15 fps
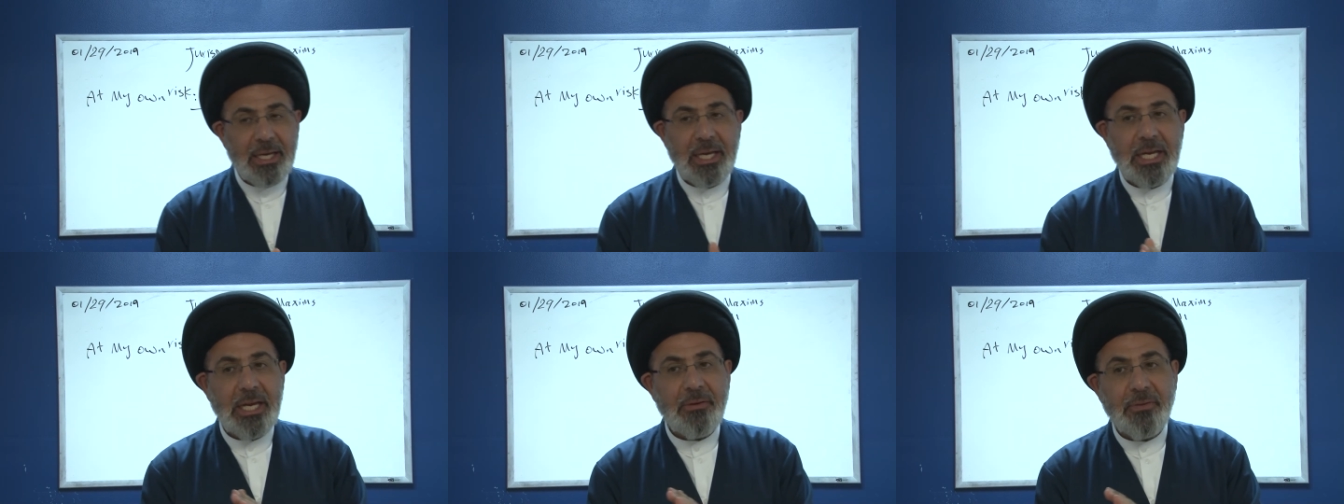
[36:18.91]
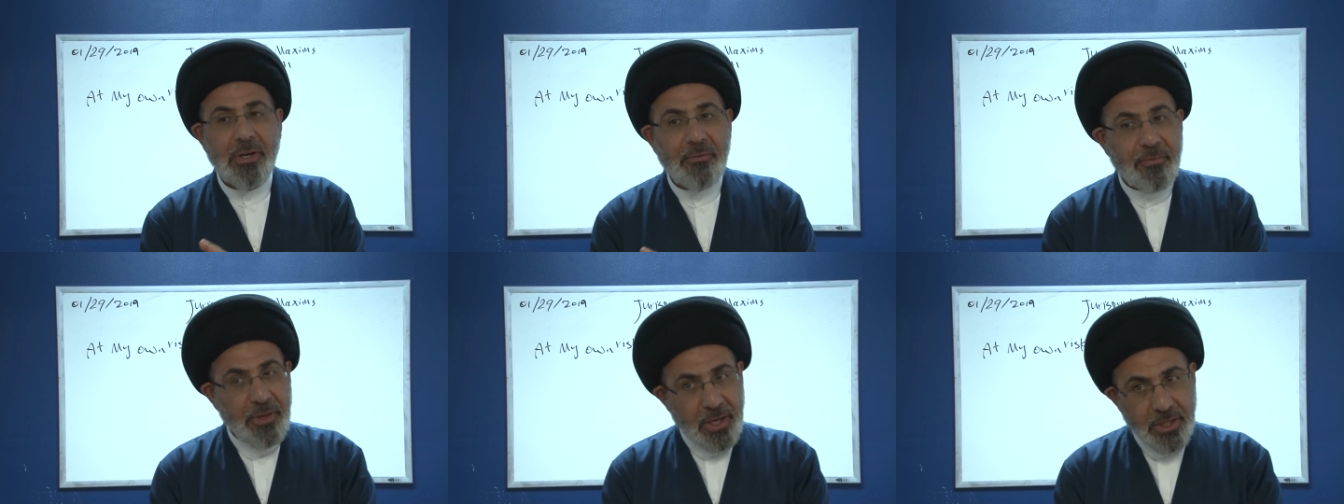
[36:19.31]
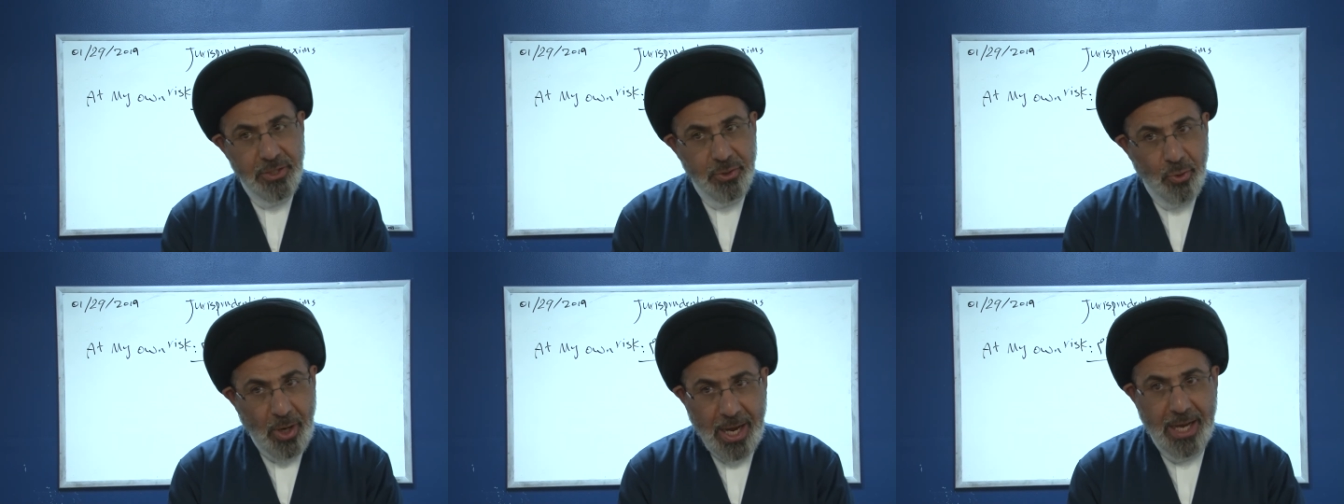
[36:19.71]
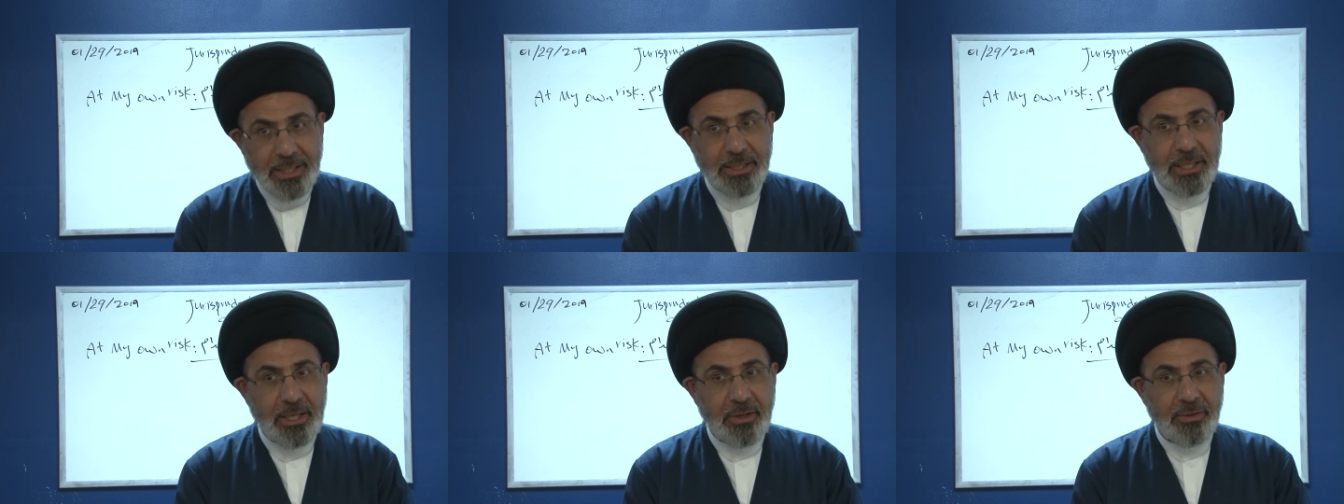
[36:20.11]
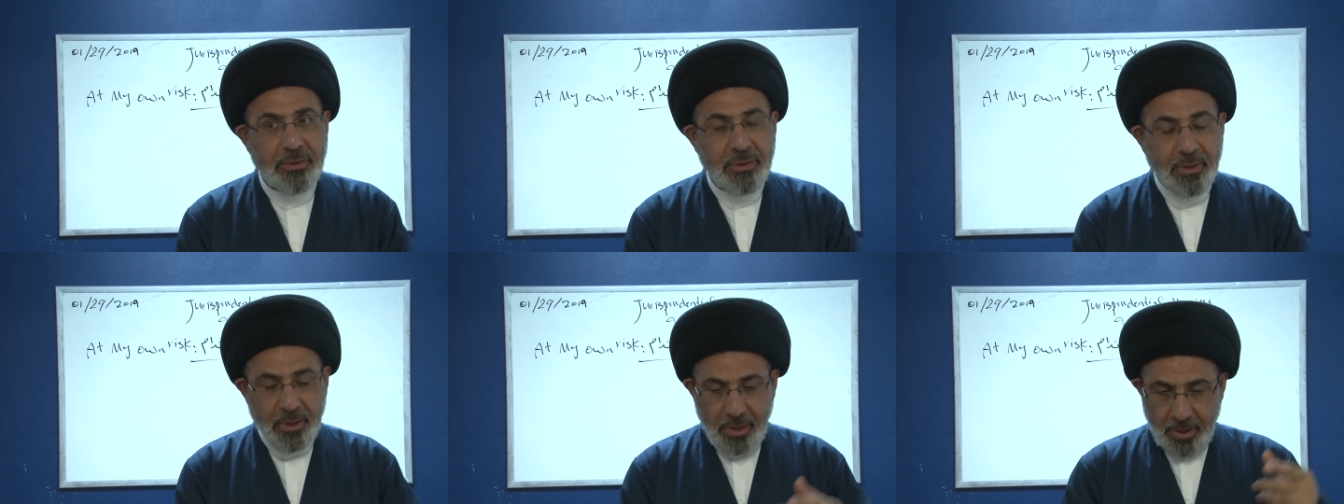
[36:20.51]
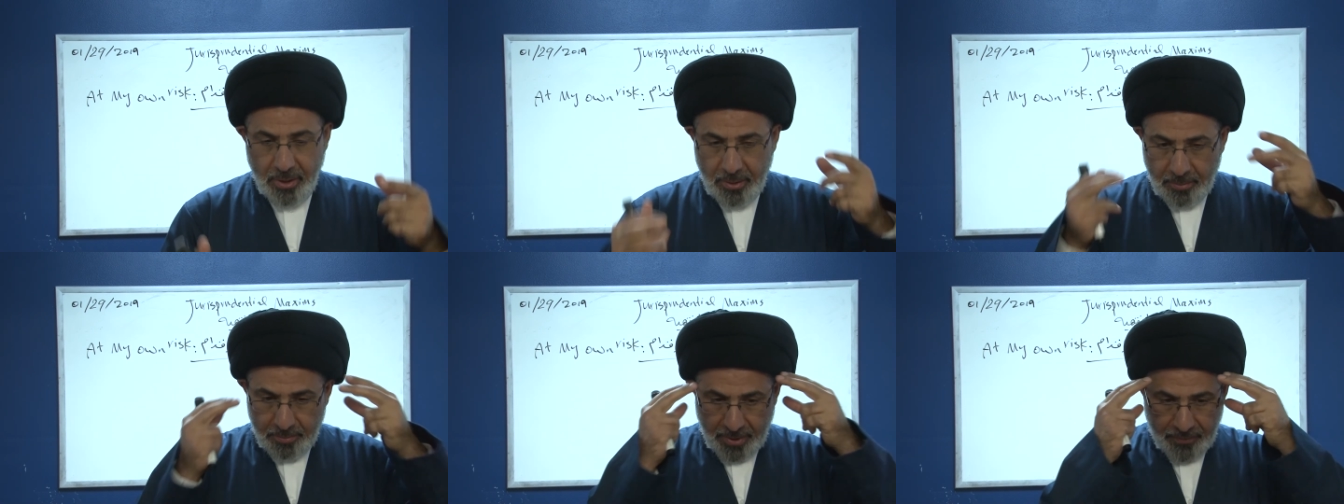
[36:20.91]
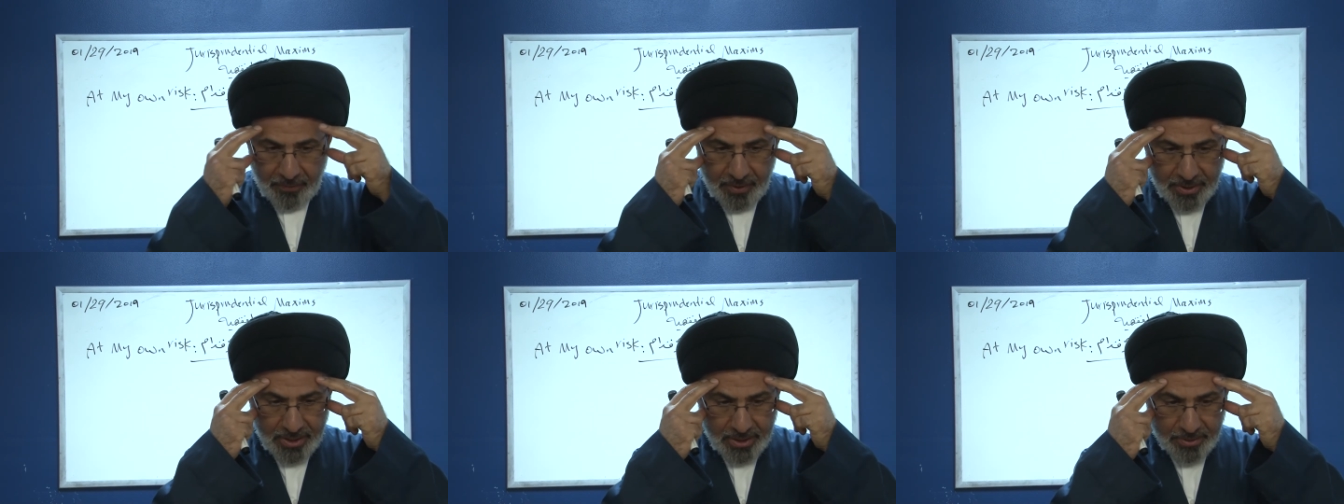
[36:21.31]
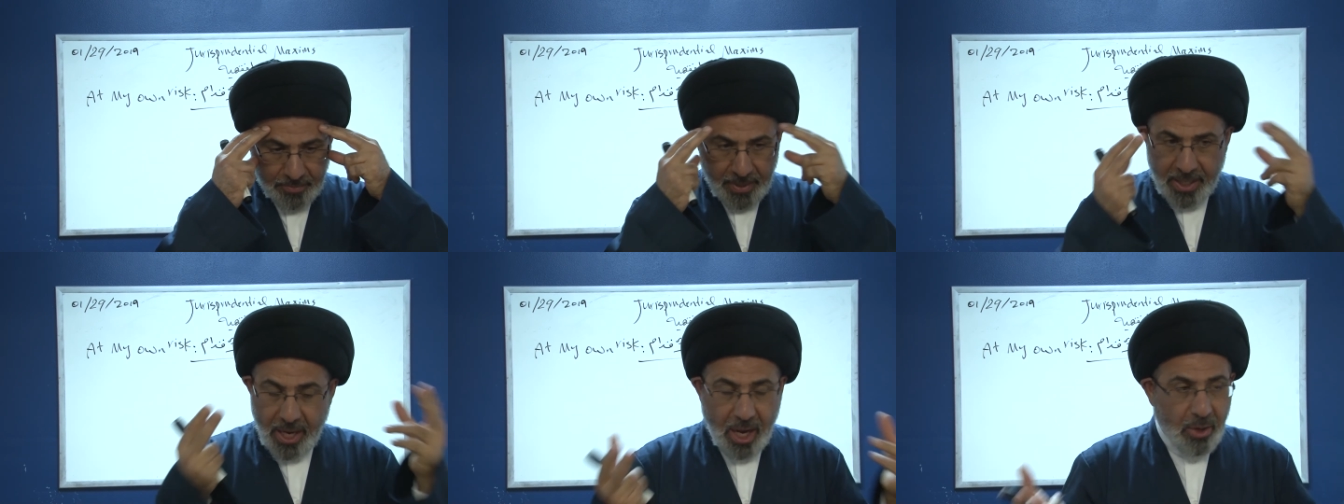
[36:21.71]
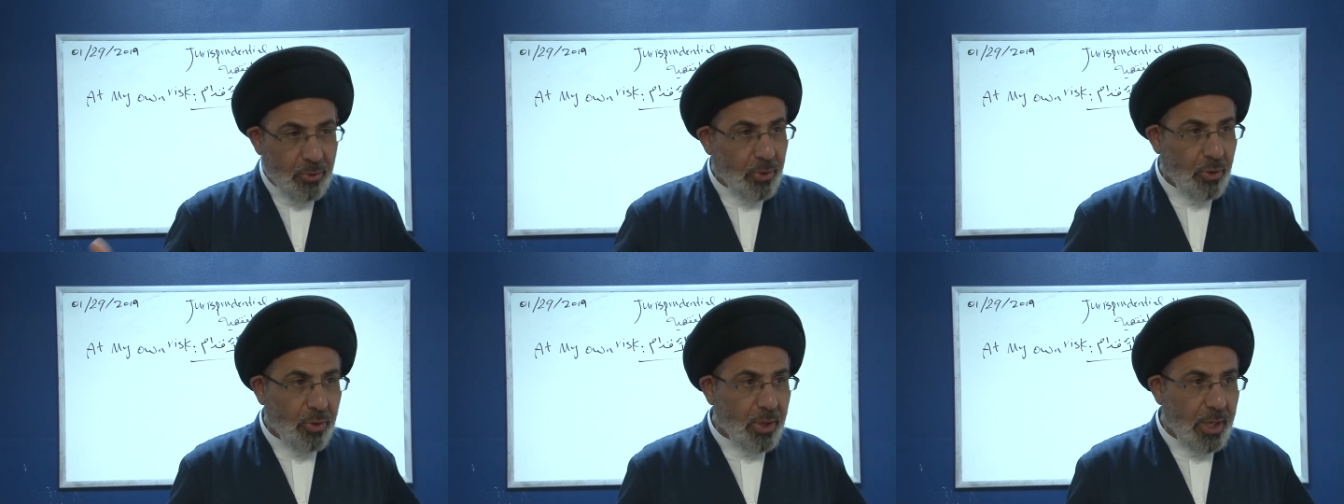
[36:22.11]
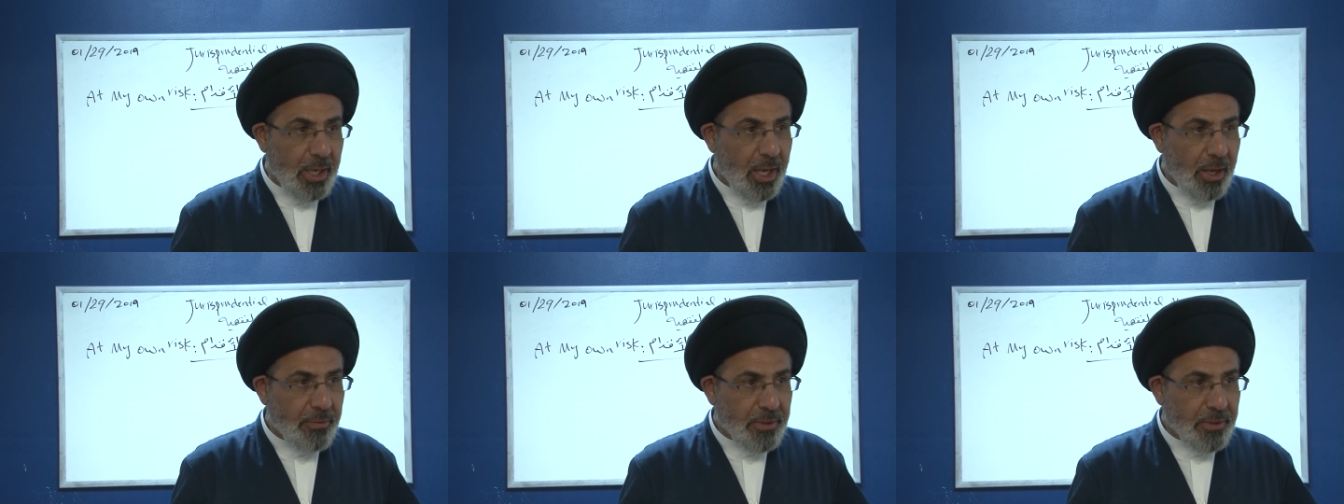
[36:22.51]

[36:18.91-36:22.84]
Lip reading: even if there is no hadith, but this is bina'ul uqala.